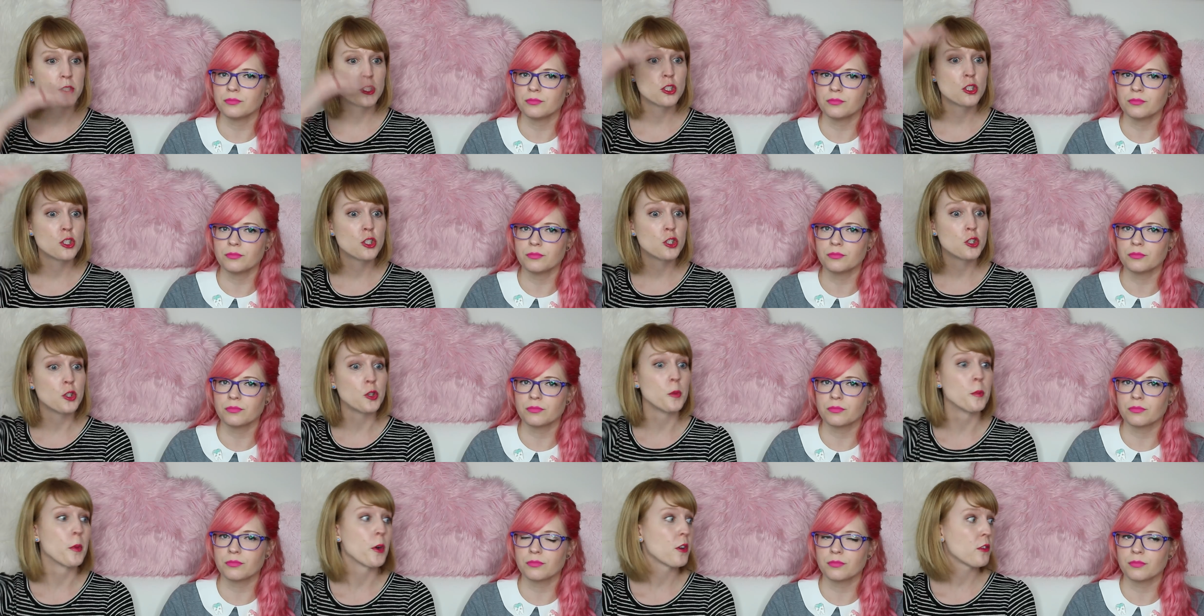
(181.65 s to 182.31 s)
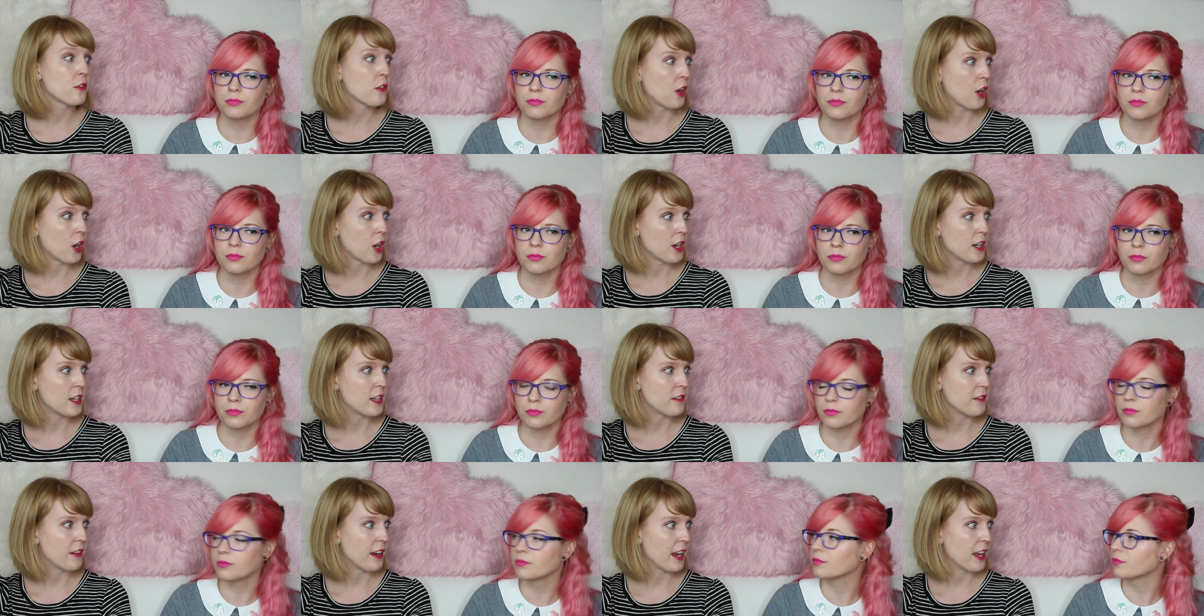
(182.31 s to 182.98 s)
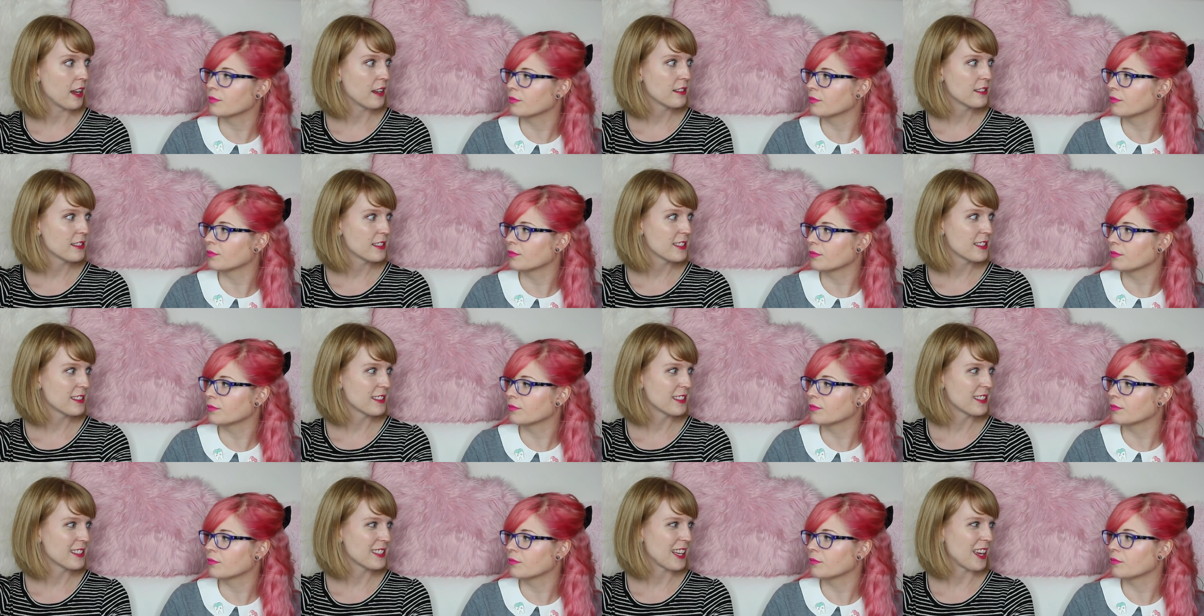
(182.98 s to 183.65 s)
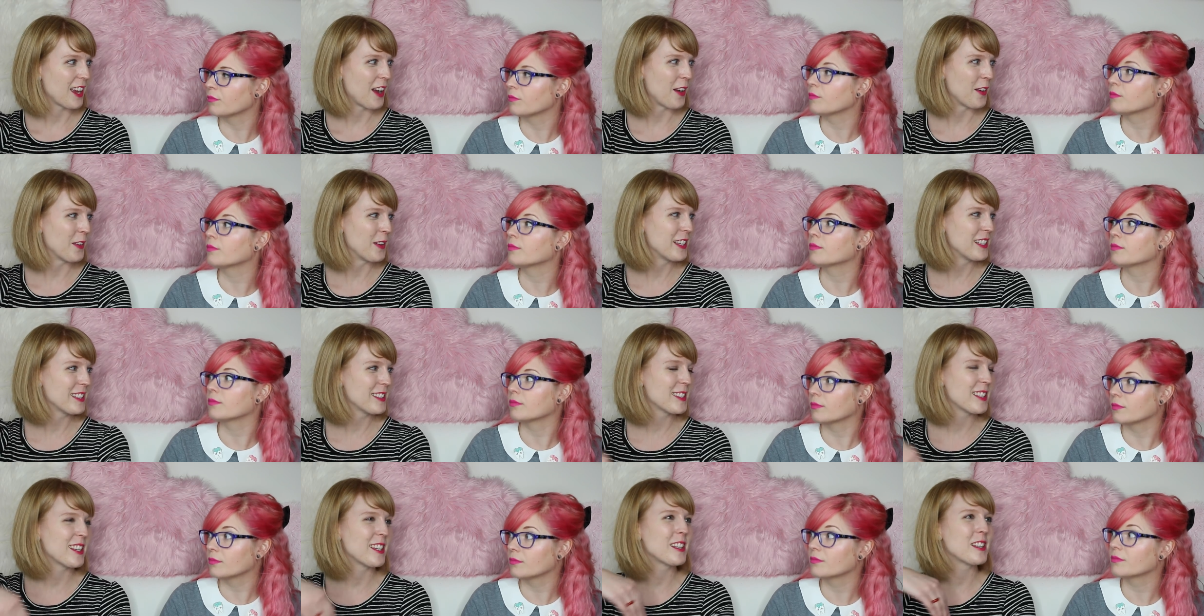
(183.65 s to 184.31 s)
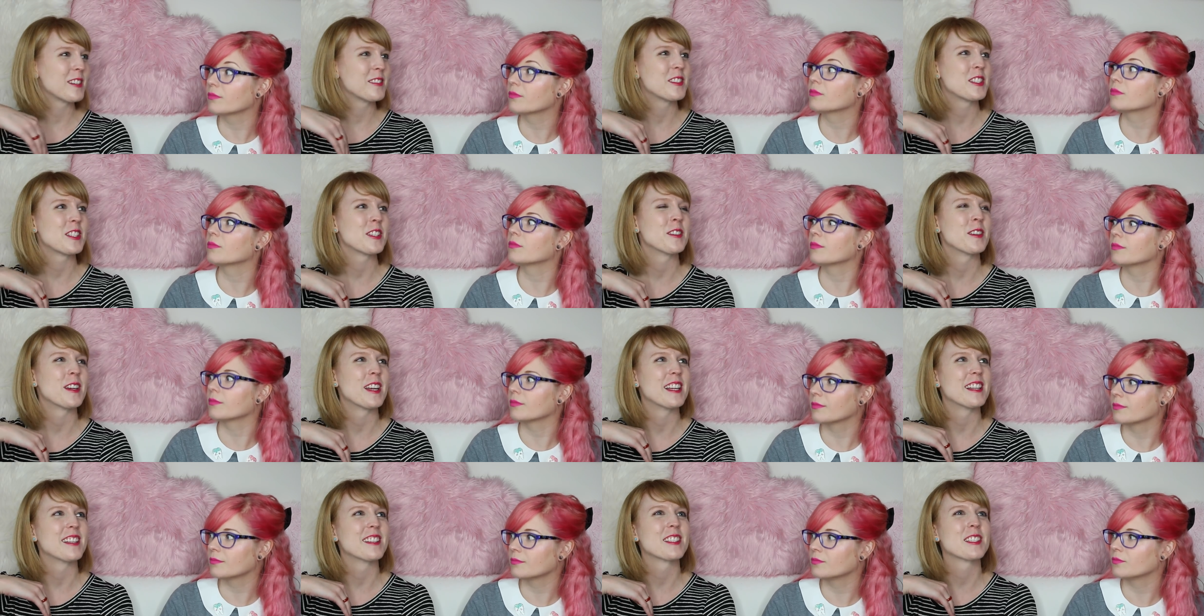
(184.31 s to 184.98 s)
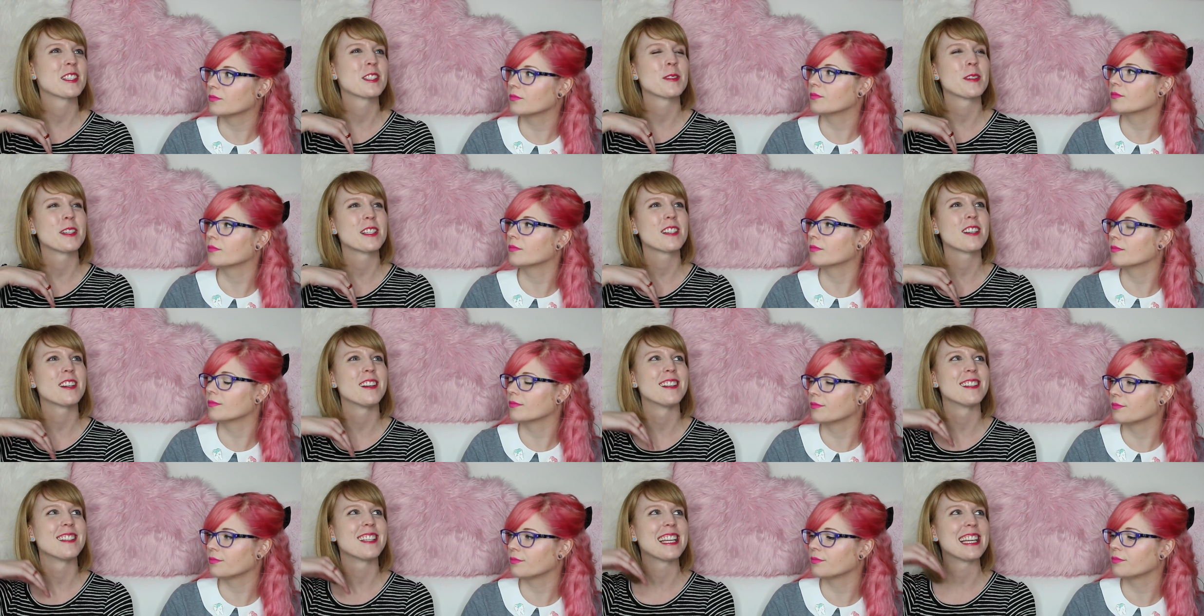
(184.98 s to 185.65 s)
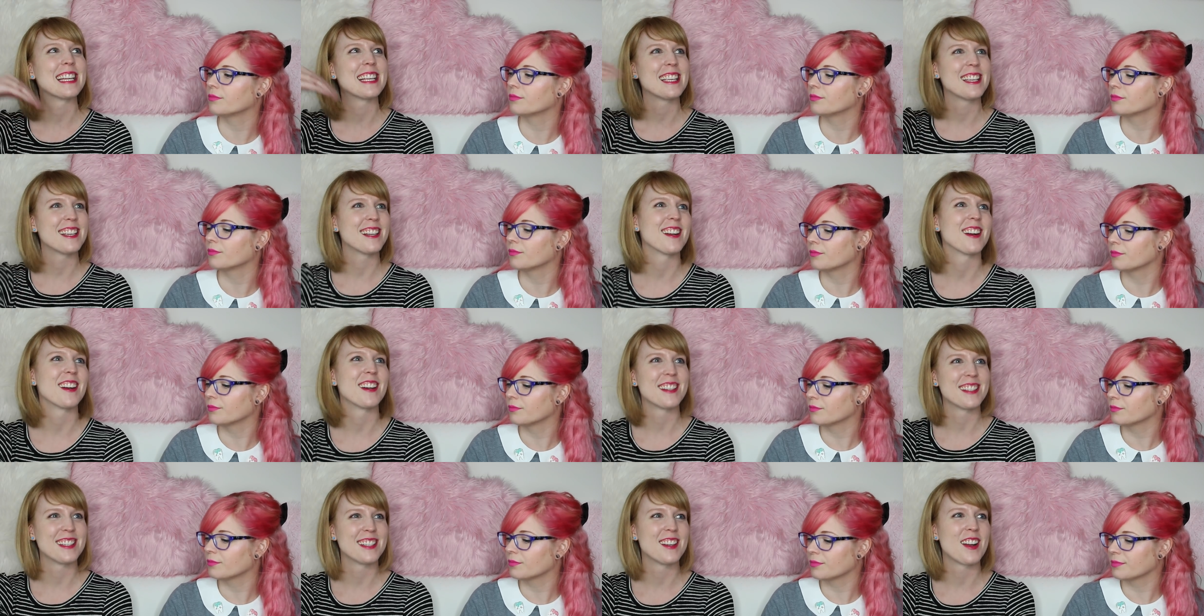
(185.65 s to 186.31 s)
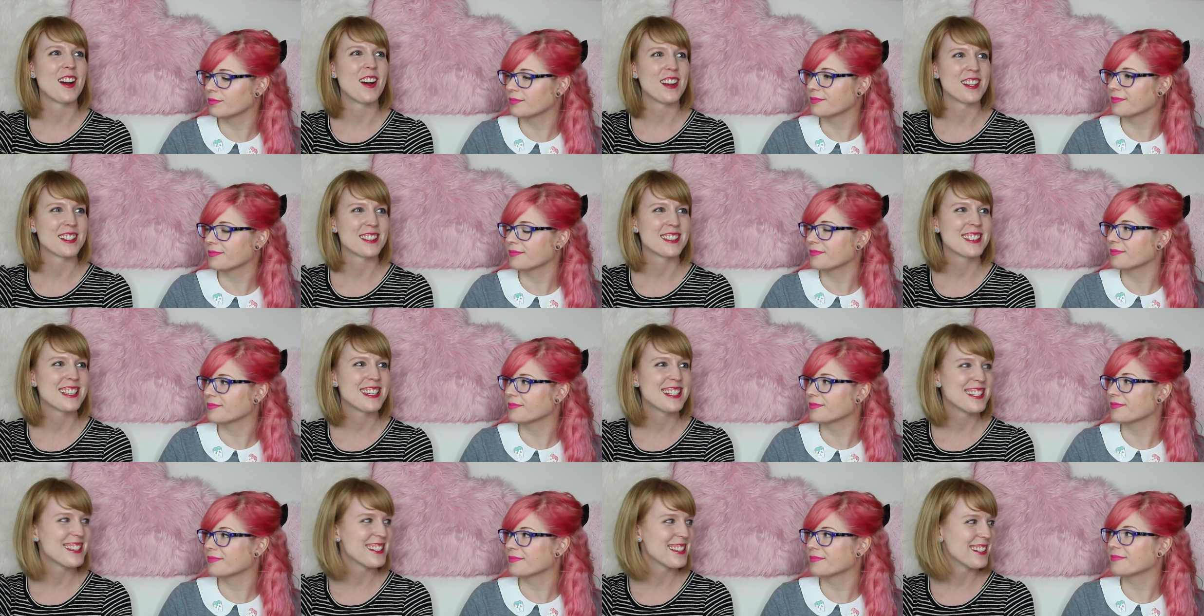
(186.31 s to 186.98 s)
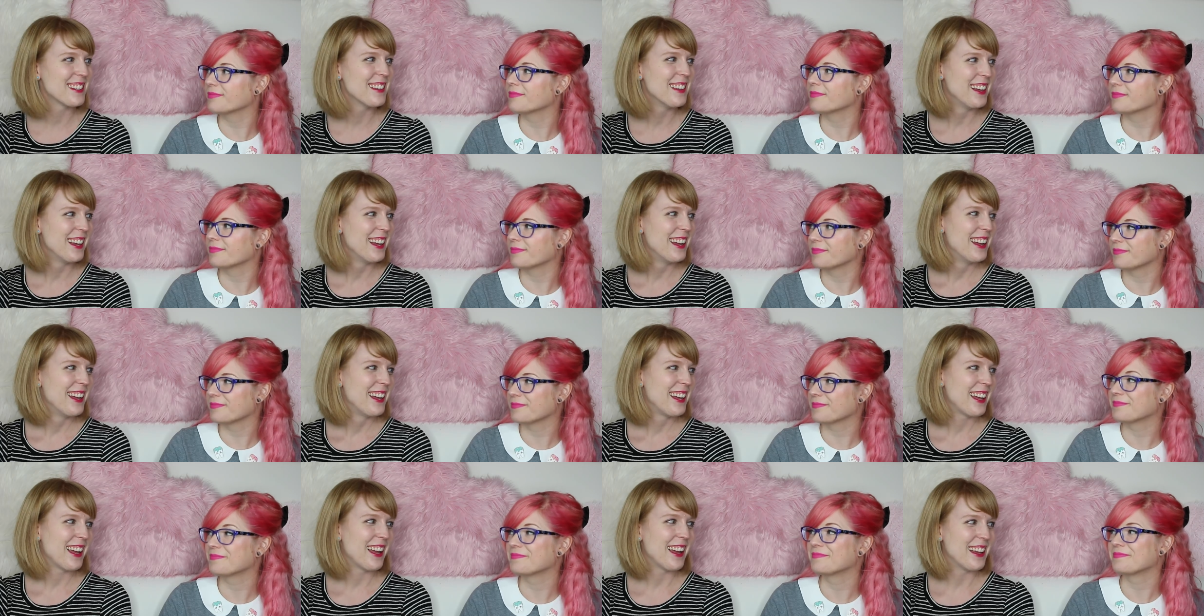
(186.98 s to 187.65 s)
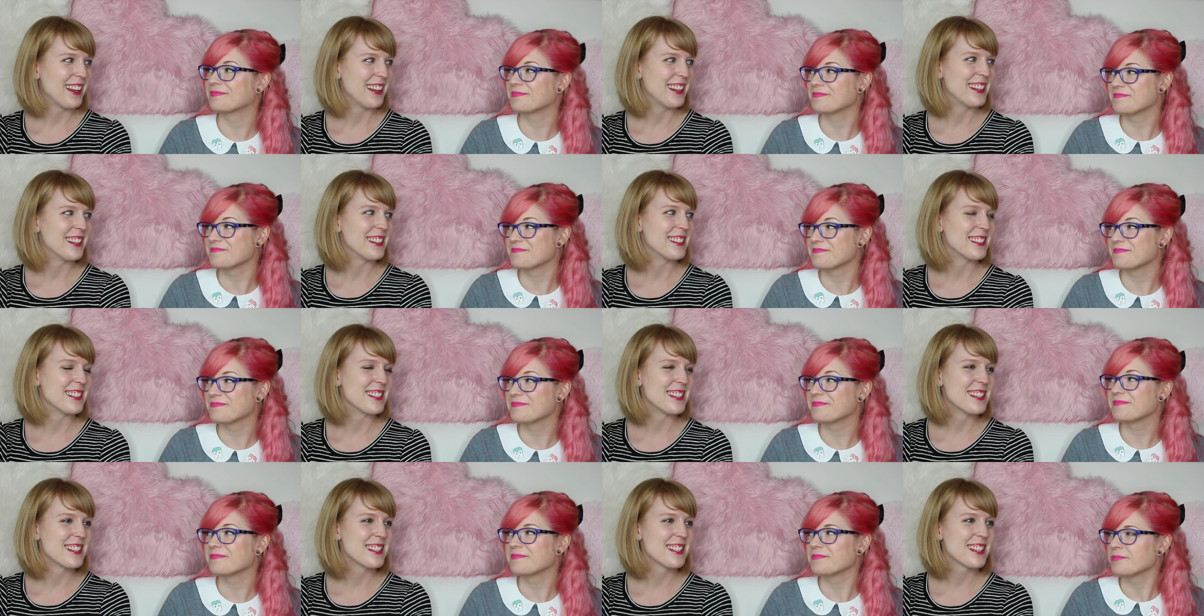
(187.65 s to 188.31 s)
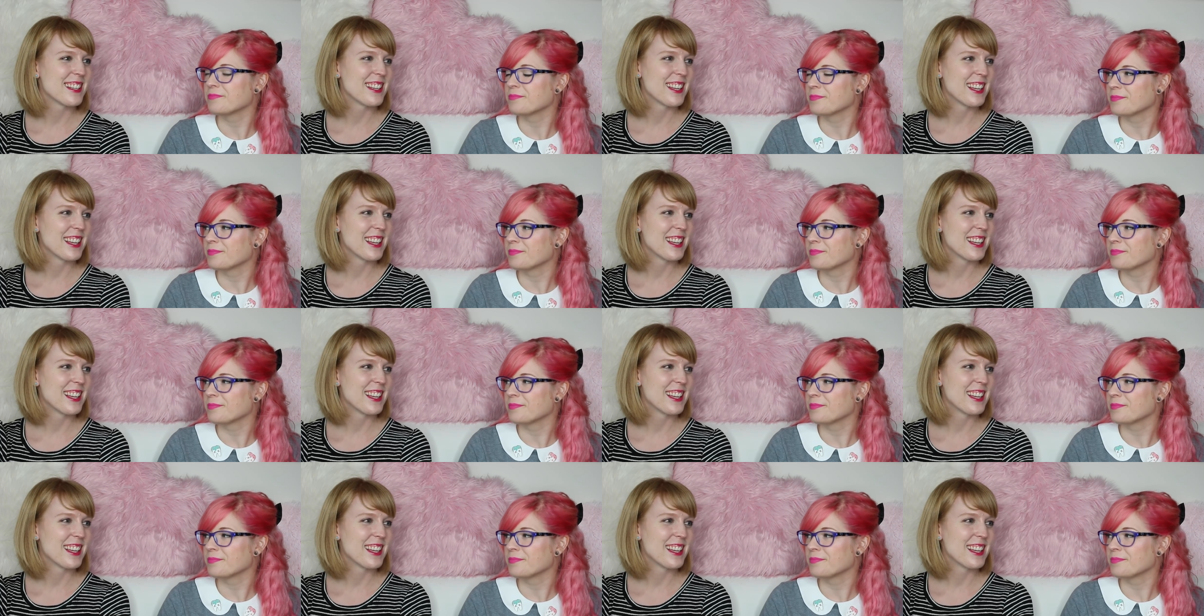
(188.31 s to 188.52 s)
Speaker 1: super far in advance. Because I always think of doing, there's one called IKKiCON in Austin. And